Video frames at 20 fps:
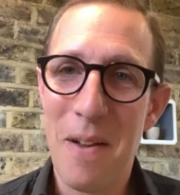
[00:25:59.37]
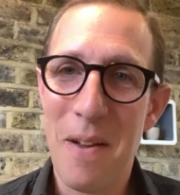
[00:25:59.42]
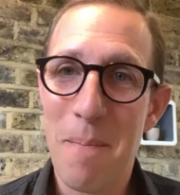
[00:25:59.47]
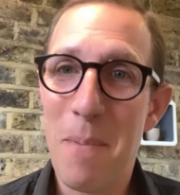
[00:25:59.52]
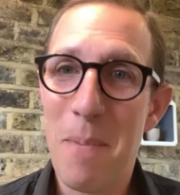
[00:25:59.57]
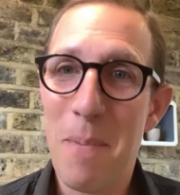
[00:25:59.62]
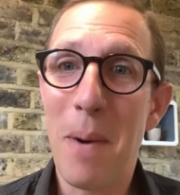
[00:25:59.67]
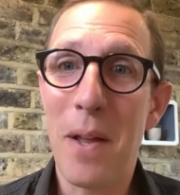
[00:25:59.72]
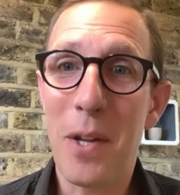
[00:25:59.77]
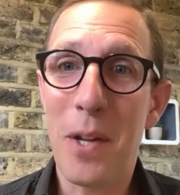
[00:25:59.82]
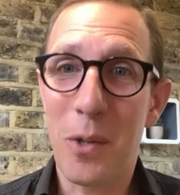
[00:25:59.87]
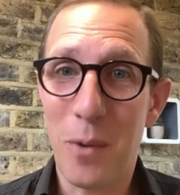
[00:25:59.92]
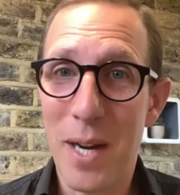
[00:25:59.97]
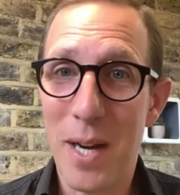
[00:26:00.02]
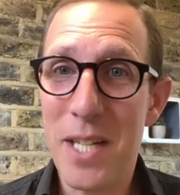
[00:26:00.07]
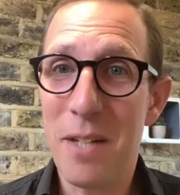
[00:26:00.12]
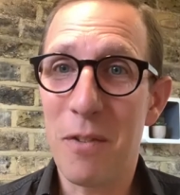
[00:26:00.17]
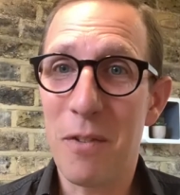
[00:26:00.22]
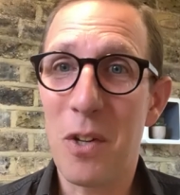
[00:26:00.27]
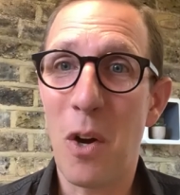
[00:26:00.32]
But by the
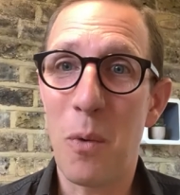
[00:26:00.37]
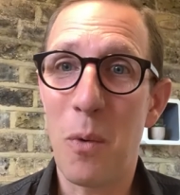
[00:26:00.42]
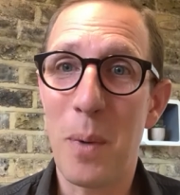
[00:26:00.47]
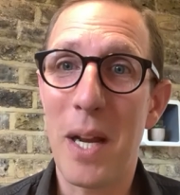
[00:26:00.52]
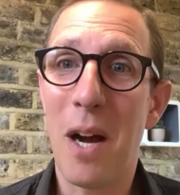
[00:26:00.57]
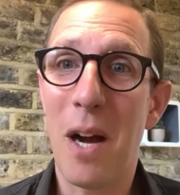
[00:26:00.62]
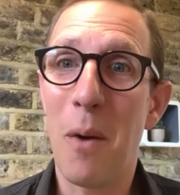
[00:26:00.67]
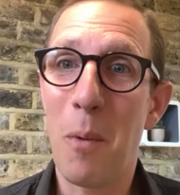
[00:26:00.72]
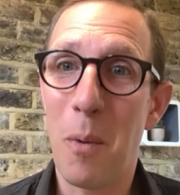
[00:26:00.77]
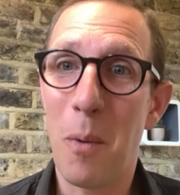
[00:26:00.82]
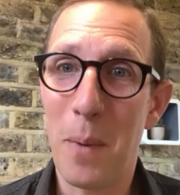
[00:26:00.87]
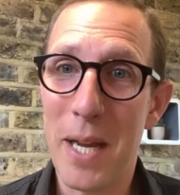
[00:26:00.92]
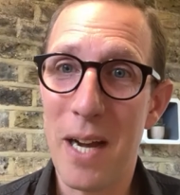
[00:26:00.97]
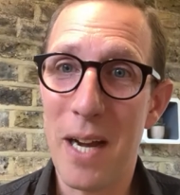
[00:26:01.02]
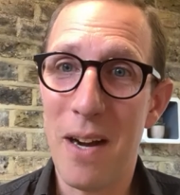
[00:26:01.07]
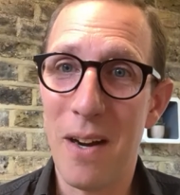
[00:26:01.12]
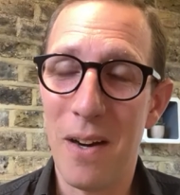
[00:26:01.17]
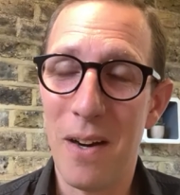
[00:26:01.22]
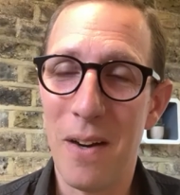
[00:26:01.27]
grace of God, we are what we are.